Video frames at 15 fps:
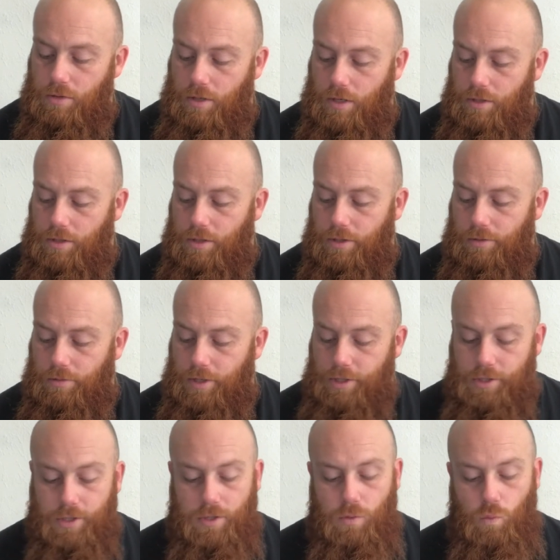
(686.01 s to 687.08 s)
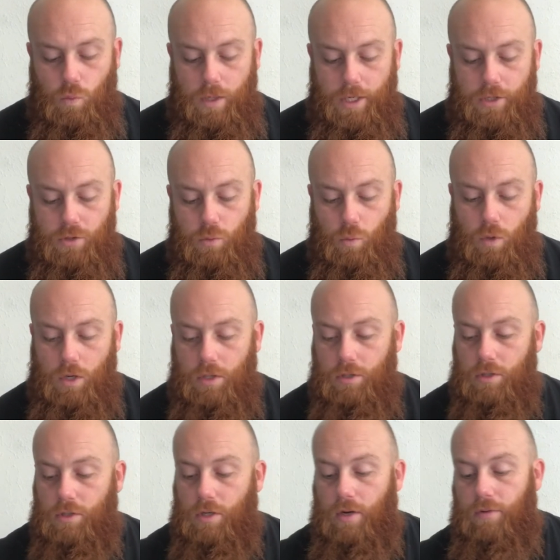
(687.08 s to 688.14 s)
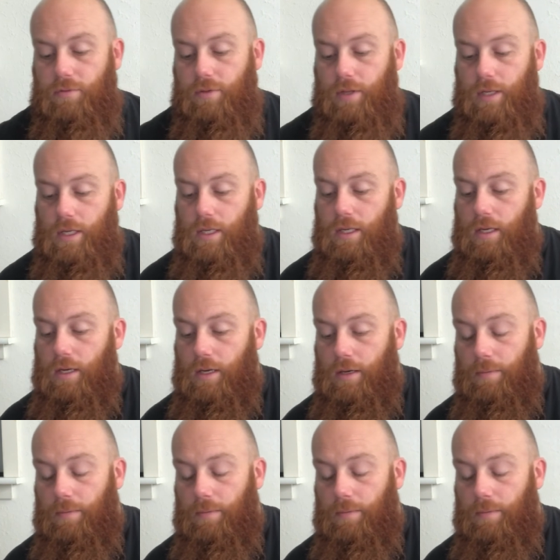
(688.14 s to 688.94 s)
consideration which ones of the